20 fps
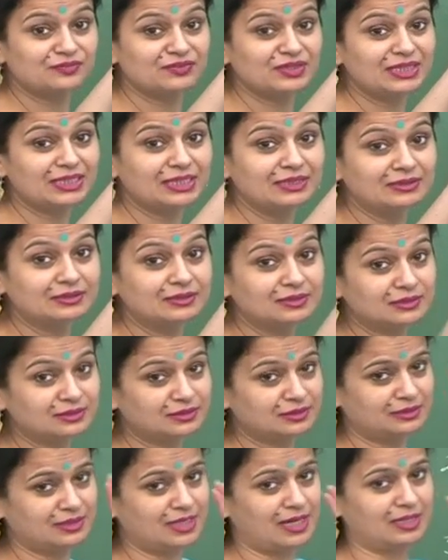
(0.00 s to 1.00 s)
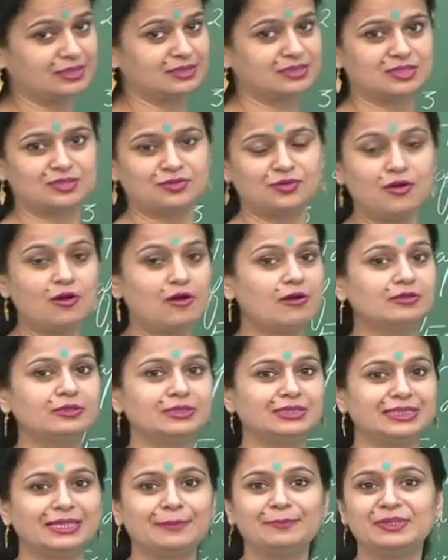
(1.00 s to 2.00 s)
of the anther. That's
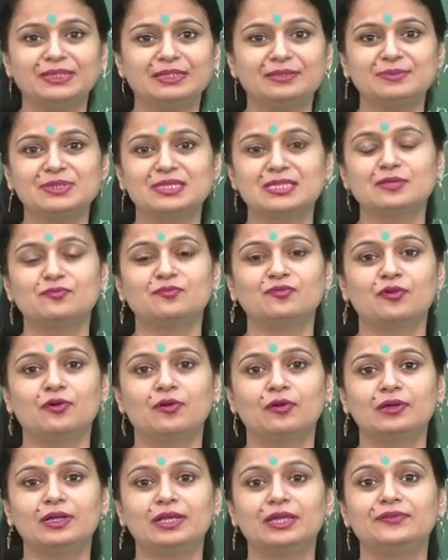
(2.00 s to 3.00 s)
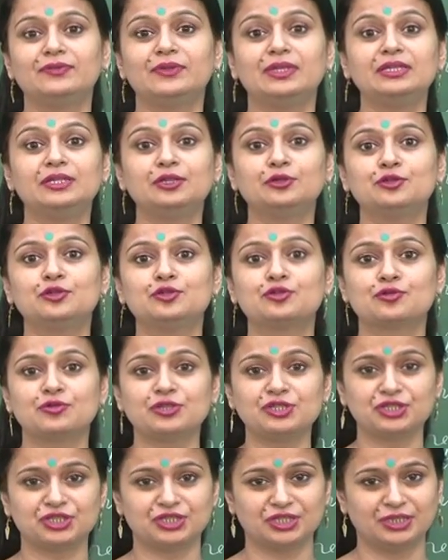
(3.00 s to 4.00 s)
wrong. Tapetum is involved in the
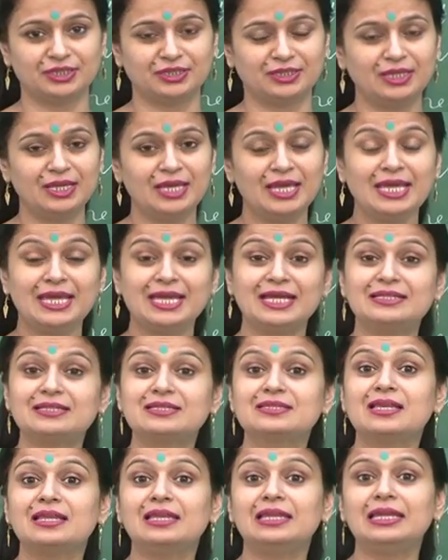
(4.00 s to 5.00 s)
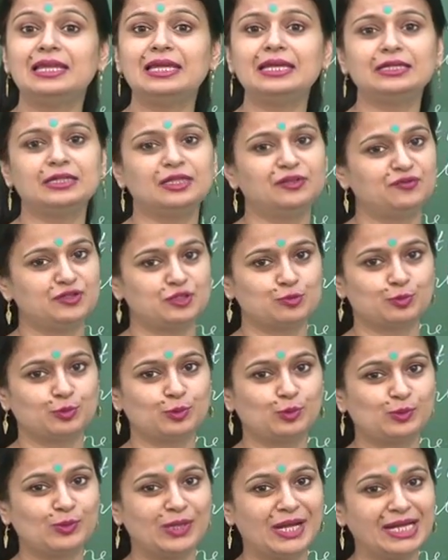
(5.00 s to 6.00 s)
nutrition. It is a layer which
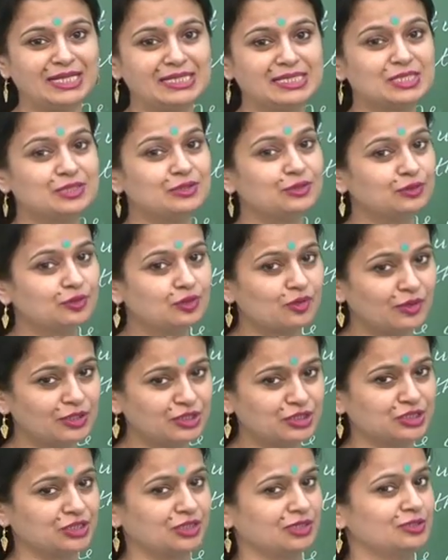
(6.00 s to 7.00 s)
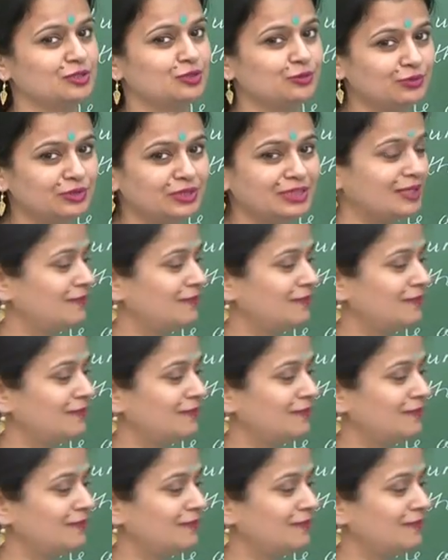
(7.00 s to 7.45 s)
provides nutrition to the